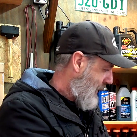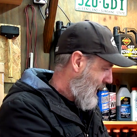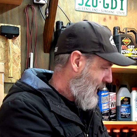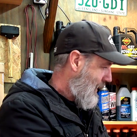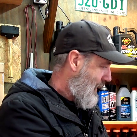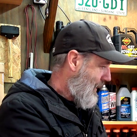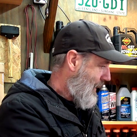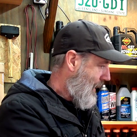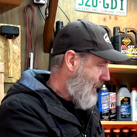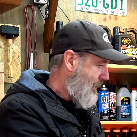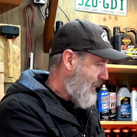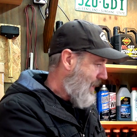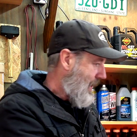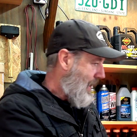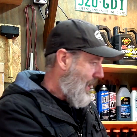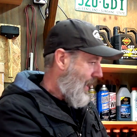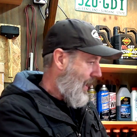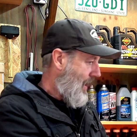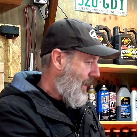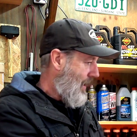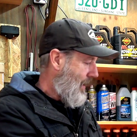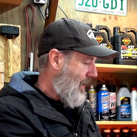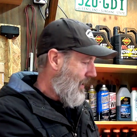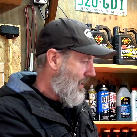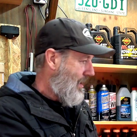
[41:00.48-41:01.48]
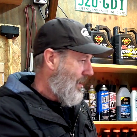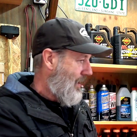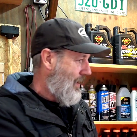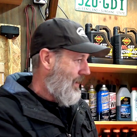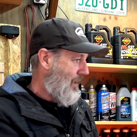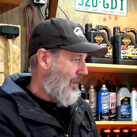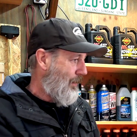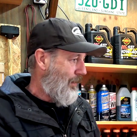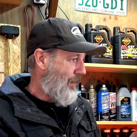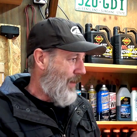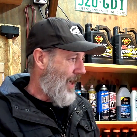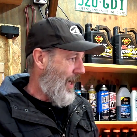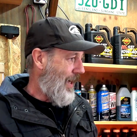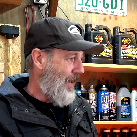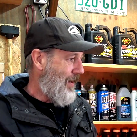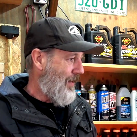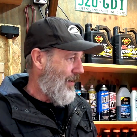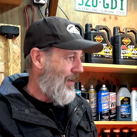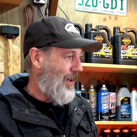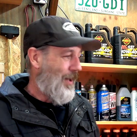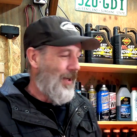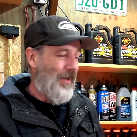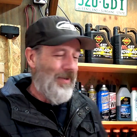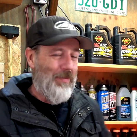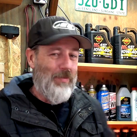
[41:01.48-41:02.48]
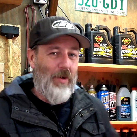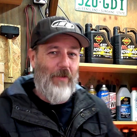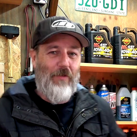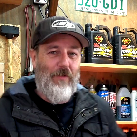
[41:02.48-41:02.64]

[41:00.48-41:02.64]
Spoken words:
Let me know. But my